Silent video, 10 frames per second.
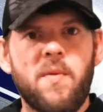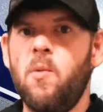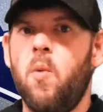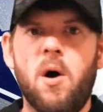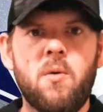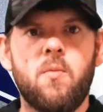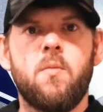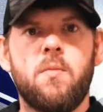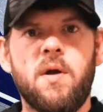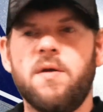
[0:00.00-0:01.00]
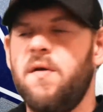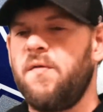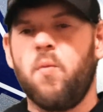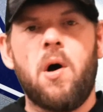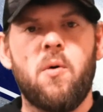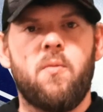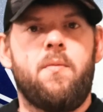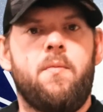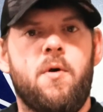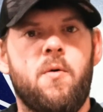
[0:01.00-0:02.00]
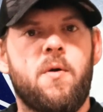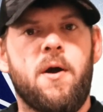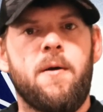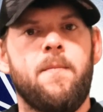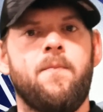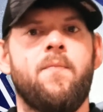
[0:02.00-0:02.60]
They just won't, okay?